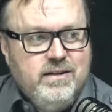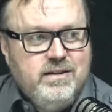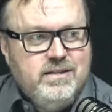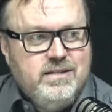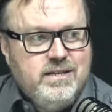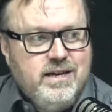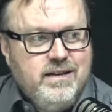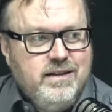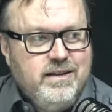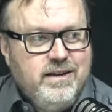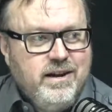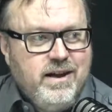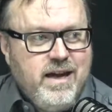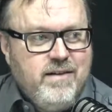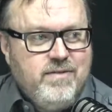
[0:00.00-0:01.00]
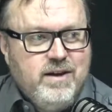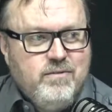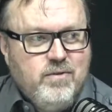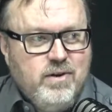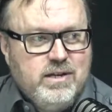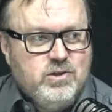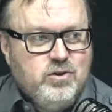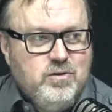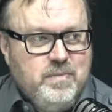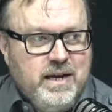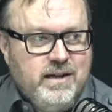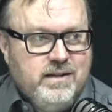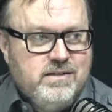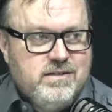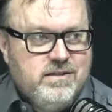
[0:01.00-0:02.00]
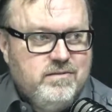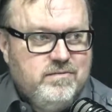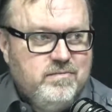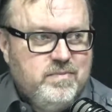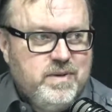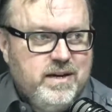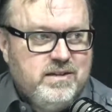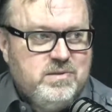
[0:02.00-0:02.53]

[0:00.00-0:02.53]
and have that right sort of balance of